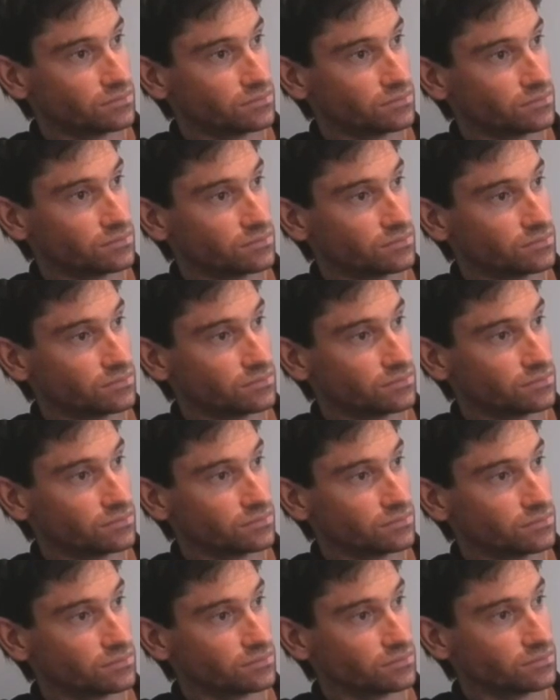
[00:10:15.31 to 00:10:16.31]

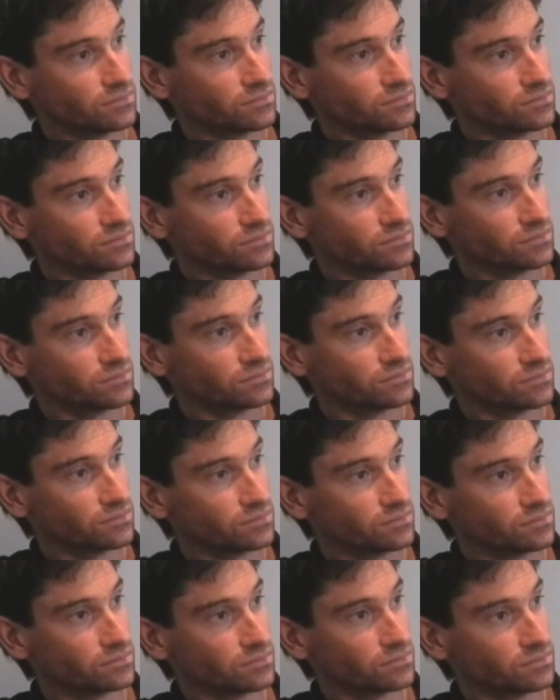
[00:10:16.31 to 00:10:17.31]

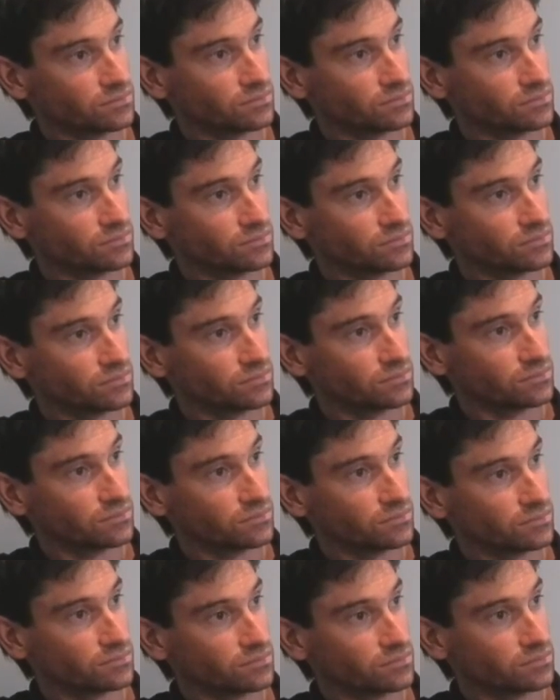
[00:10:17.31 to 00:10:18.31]

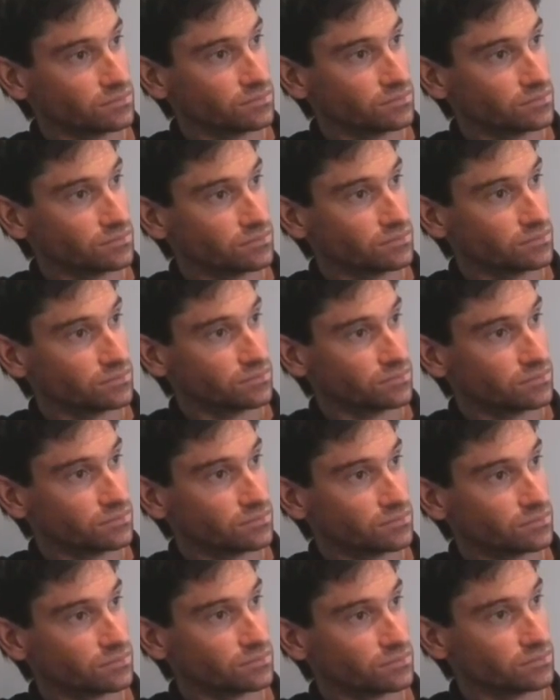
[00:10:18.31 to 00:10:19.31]

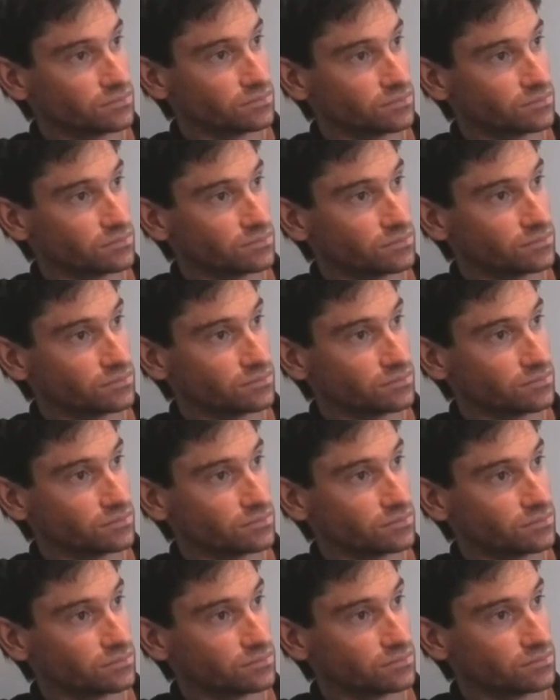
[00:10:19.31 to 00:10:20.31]

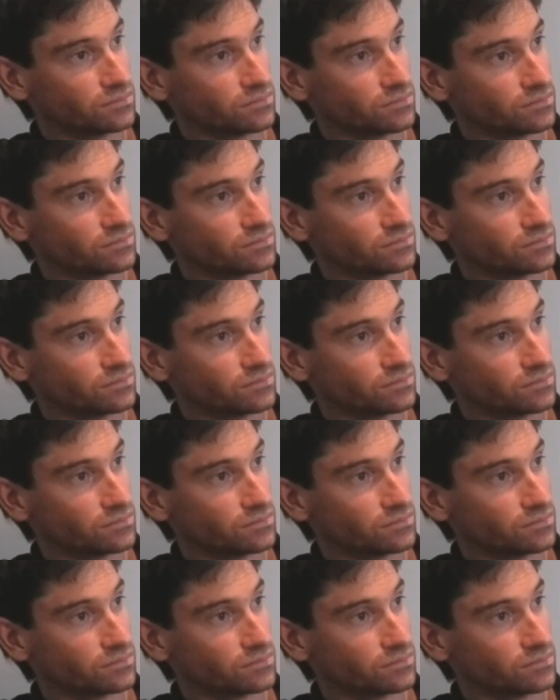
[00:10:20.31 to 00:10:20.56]
[no speech]